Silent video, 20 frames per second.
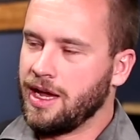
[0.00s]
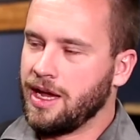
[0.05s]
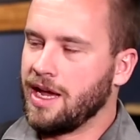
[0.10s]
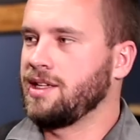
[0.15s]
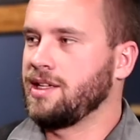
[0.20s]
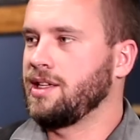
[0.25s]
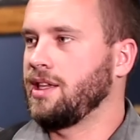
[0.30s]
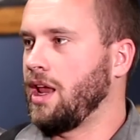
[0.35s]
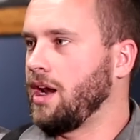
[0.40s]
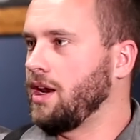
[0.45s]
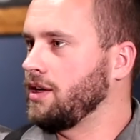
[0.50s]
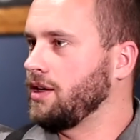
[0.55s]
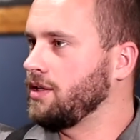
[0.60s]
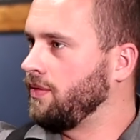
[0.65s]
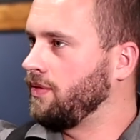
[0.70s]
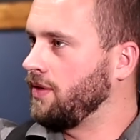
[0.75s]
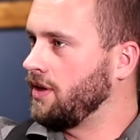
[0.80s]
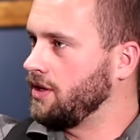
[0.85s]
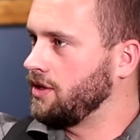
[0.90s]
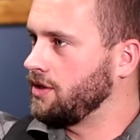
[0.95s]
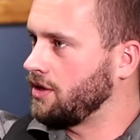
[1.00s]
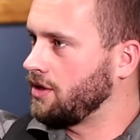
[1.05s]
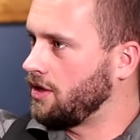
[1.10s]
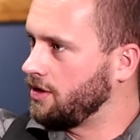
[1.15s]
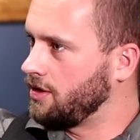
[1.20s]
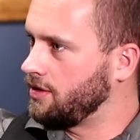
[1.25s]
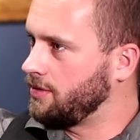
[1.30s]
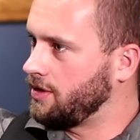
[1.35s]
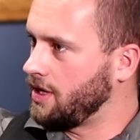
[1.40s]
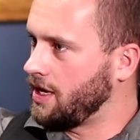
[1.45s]
aesthetics fitness
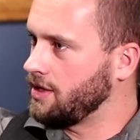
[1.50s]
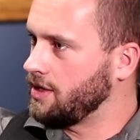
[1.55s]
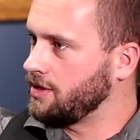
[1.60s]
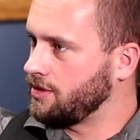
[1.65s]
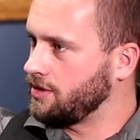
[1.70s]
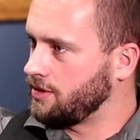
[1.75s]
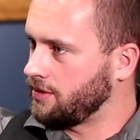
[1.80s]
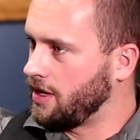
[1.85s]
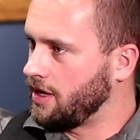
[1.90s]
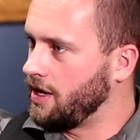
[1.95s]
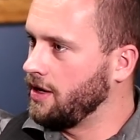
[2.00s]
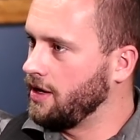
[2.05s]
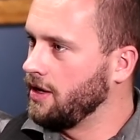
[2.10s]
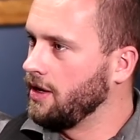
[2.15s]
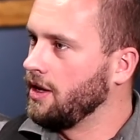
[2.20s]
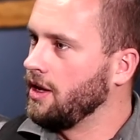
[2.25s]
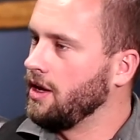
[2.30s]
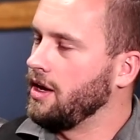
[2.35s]
contests, right?